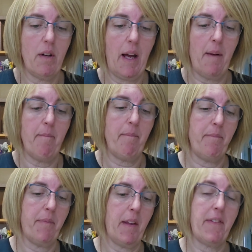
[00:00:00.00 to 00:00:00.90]

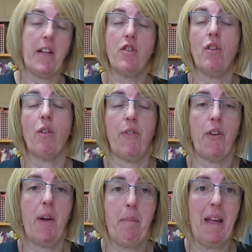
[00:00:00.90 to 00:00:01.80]
look
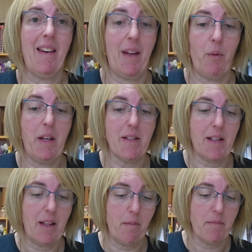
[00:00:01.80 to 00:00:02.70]
very appealing when you
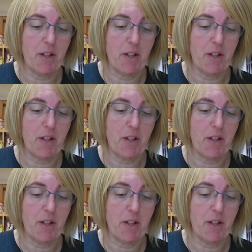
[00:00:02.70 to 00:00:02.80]
see them.